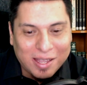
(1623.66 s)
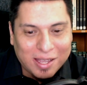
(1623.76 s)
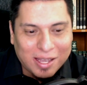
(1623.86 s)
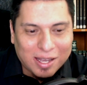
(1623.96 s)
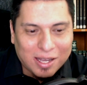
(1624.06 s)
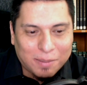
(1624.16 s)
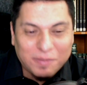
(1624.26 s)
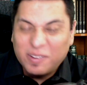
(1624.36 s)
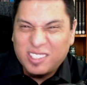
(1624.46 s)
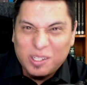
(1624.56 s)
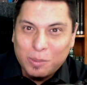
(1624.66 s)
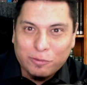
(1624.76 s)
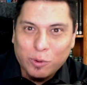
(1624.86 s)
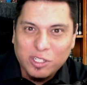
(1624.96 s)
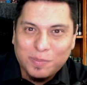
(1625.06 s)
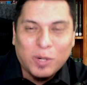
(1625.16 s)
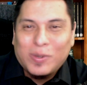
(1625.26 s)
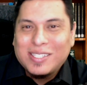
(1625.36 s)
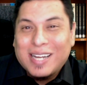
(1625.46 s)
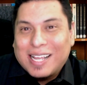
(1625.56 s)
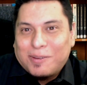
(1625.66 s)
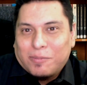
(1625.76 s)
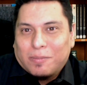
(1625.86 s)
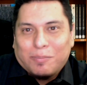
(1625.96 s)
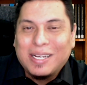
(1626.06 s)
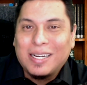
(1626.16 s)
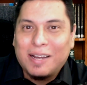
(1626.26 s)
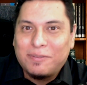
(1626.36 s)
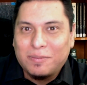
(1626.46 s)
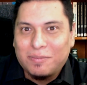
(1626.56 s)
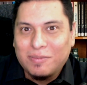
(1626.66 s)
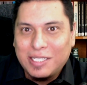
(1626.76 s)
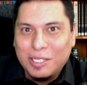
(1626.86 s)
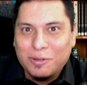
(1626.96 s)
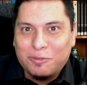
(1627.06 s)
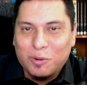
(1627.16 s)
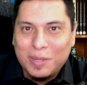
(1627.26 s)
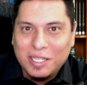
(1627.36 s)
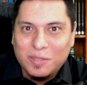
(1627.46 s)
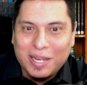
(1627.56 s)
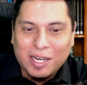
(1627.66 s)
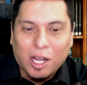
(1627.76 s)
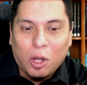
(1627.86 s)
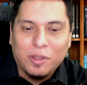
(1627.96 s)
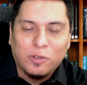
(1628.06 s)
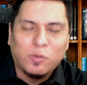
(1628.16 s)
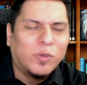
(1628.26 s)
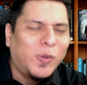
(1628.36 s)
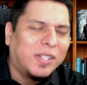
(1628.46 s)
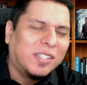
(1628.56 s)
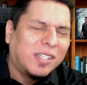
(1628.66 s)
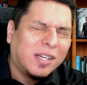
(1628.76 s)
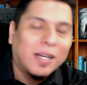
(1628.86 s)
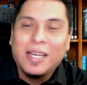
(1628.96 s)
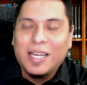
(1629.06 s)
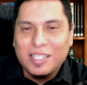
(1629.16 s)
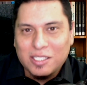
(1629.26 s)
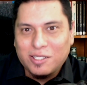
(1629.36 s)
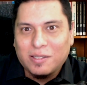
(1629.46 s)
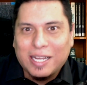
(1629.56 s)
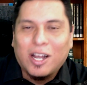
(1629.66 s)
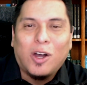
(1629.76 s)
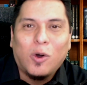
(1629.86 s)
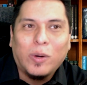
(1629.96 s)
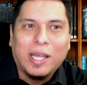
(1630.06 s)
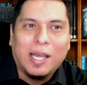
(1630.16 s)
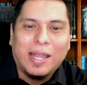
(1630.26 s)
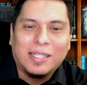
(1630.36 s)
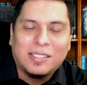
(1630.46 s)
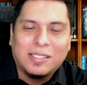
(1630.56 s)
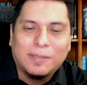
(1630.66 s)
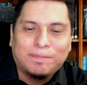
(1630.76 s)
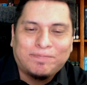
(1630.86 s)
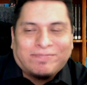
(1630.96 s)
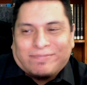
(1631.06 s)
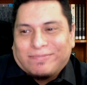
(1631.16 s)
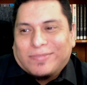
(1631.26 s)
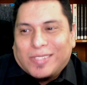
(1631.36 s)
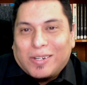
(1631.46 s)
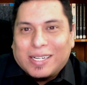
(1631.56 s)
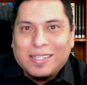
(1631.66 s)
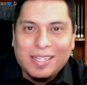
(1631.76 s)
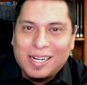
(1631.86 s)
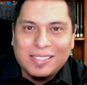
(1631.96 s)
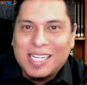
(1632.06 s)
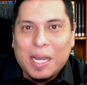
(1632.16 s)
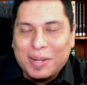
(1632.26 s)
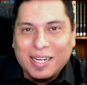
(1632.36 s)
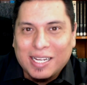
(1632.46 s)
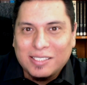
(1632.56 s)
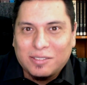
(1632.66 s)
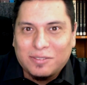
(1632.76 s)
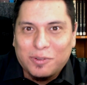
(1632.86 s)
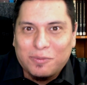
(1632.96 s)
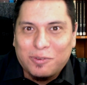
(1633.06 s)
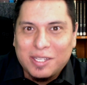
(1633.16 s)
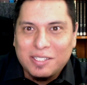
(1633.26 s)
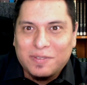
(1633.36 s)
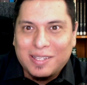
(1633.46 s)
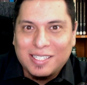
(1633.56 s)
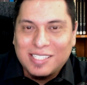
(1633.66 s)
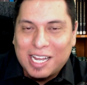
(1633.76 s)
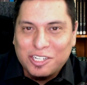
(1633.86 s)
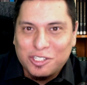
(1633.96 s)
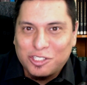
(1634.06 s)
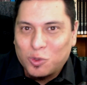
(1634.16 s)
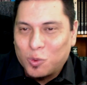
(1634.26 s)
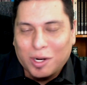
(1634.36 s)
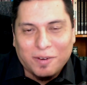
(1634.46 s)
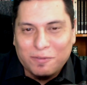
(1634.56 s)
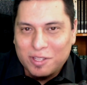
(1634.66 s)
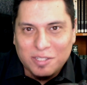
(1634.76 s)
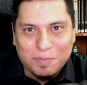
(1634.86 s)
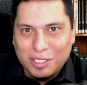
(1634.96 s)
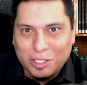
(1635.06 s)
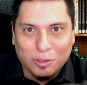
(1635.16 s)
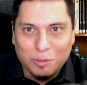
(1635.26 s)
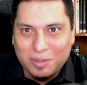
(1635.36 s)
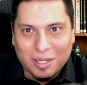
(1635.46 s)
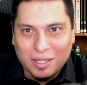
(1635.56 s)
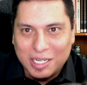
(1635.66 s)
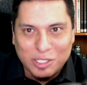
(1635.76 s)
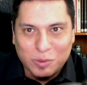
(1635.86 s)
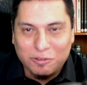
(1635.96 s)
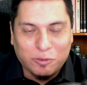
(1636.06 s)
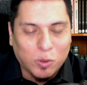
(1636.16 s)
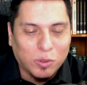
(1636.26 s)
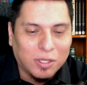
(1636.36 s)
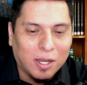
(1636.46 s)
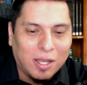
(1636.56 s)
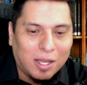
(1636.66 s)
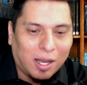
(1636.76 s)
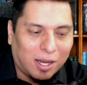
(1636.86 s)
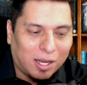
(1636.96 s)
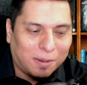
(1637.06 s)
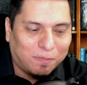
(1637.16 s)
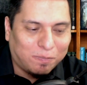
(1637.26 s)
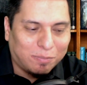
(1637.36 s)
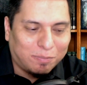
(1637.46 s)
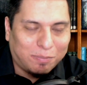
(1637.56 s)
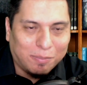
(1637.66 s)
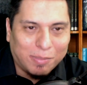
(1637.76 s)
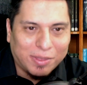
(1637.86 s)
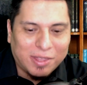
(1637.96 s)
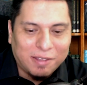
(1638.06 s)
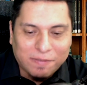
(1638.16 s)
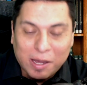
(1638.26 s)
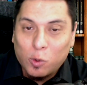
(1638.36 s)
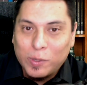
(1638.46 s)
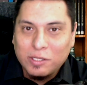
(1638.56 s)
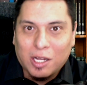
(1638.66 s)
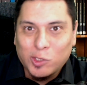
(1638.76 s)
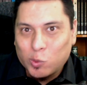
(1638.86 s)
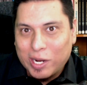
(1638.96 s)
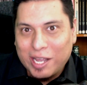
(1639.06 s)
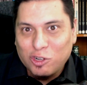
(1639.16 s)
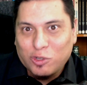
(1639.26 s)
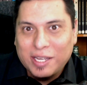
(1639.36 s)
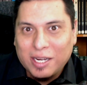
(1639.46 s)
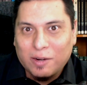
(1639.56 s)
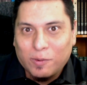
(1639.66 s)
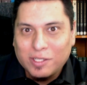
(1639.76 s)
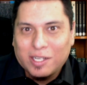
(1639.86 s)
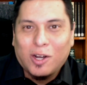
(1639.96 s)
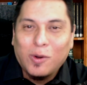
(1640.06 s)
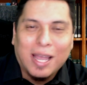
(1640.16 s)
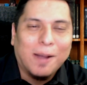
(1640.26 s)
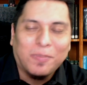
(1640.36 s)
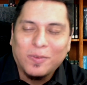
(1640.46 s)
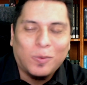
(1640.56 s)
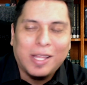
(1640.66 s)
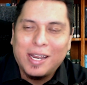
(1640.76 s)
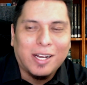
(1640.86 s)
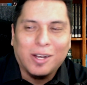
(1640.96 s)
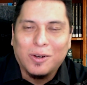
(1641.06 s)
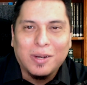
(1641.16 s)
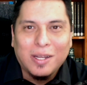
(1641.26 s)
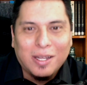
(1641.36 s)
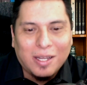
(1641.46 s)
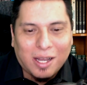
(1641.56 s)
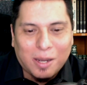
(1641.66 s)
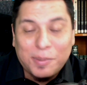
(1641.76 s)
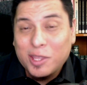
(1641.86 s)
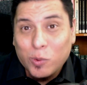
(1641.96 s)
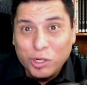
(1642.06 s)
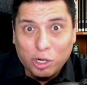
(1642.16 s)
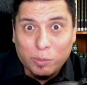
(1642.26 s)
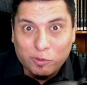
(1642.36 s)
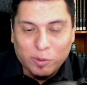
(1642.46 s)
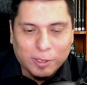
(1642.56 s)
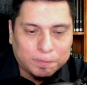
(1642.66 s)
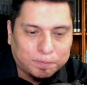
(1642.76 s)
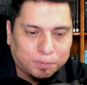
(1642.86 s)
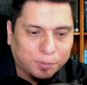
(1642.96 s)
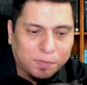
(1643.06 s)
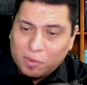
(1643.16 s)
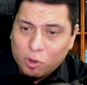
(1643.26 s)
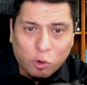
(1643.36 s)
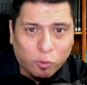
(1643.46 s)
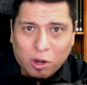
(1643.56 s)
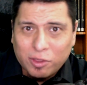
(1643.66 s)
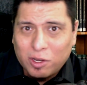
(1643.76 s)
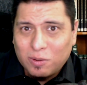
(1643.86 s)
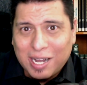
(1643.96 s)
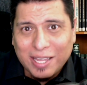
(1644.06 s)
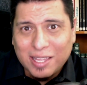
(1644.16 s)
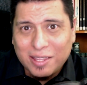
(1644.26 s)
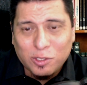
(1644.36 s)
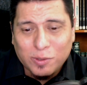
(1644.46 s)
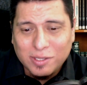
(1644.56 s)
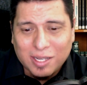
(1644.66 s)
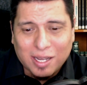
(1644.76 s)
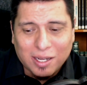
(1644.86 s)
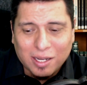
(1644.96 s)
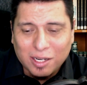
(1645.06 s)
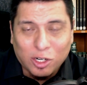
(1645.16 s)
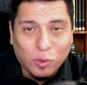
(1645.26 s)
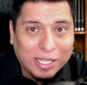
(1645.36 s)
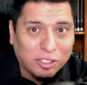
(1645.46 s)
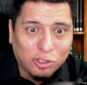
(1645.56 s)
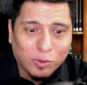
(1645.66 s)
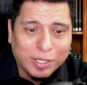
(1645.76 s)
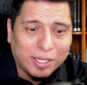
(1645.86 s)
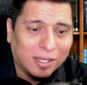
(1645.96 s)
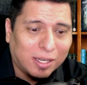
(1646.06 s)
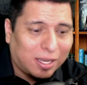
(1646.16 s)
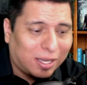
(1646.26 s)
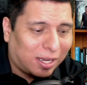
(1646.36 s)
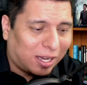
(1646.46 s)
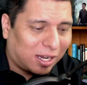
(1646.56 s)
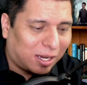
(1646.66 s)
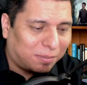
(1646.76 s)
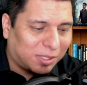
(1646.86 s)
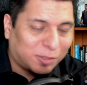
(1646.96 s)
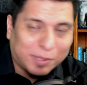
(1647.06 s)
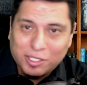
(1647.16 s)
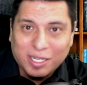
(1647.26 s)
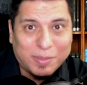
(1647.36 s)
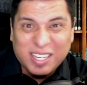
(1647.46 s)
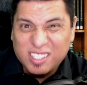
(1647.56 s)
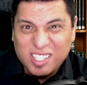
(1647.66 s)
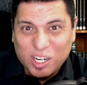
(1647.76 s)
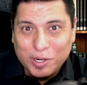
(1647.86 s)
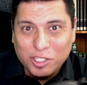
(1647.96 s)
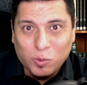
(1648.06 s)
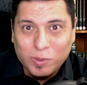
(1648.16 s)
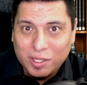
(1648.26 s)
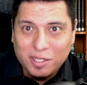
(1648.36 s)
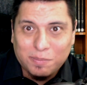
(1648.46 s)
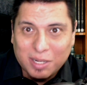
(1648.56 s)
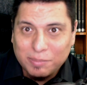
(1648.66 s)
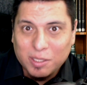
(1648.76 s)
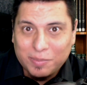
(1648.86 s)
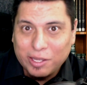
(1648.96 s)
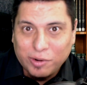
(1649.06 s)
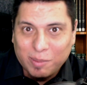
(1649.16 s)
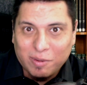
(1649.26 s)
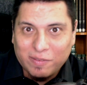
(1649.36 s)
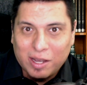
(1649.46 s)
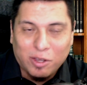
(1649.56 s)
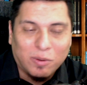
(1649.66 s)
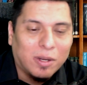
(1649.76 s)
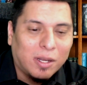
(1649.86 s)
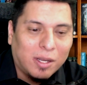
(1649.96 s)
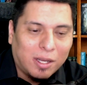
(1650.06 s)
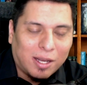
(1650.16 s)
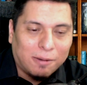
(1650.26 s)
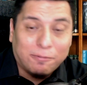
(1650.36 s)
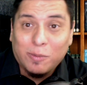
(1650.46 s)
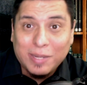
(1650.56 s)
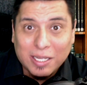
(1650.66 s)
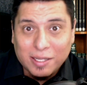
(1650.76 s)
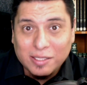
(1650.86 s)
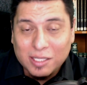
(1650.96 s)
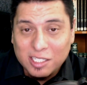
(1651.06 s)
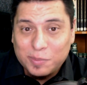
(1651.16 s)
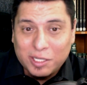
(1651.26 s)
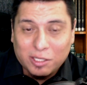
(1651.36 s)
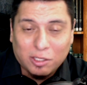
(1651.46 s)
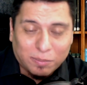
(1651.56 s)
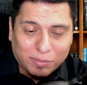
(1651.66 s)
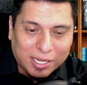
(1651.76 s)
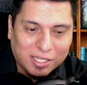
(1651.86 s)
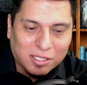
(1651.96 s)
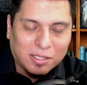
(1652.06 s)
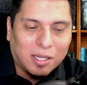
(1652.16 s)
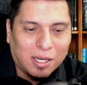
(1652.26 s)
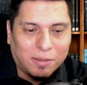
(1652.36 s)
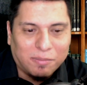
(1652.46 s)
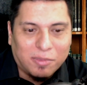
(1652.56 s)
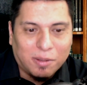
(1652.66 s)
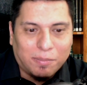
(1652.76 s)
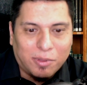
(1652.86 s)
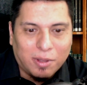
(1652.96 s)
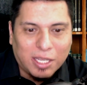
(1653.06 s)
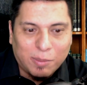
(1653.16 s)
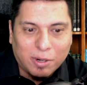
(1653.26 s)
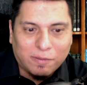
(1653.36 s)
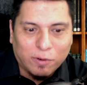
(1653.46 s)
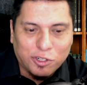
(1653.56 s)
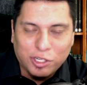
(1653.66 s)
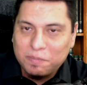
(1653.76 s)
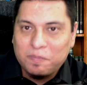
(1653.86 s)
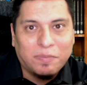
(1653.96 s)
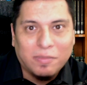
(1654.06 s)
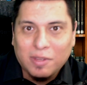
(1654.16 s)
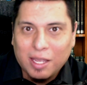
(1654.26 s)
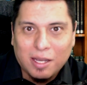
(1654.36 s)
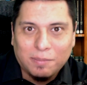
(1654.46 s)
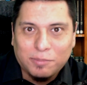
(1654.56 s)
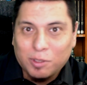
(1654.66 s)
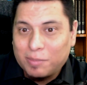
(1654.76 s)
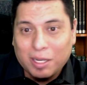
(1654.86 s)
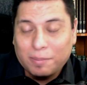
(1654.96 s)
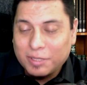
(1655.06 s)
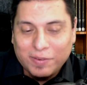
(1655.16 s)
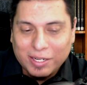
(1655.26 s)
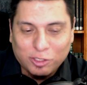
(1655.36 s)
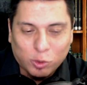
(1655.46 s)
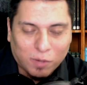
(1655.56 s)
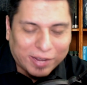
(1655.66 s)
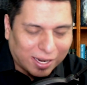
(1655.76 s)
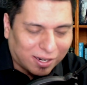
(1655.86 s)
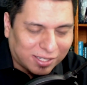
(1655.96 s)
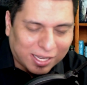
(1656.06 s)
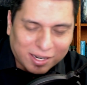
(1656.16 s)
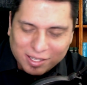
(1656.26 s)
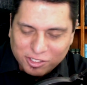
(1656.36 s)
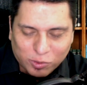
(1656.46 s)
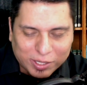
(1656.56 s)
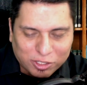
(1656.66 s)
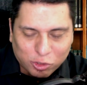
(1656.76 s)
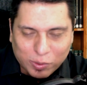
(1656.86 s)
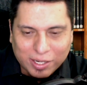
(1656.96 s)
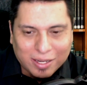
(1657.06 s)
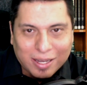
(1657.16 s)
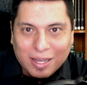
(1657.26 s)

Um, it felt a little bit forced, but it wasn't big enough the deal for me to be like, "Oh, this ruins it." It's like, "Oh, okay, that's okay, it has to happen, I guess, for, for these villainous actions to work and for this particular plotline to unfold. Um, but the final results were entertaining. I was like, okay, we'll let it go. Uh, but they were notable for me. Overall, though, I thought this was a, a great story, um, especially again because the narration really just bumps up the entertainment value um, for me, at least in this particular pace. Um, the the ebook version um, so I'm, about, I'm giving a score of 8 out of 10. It's a great story.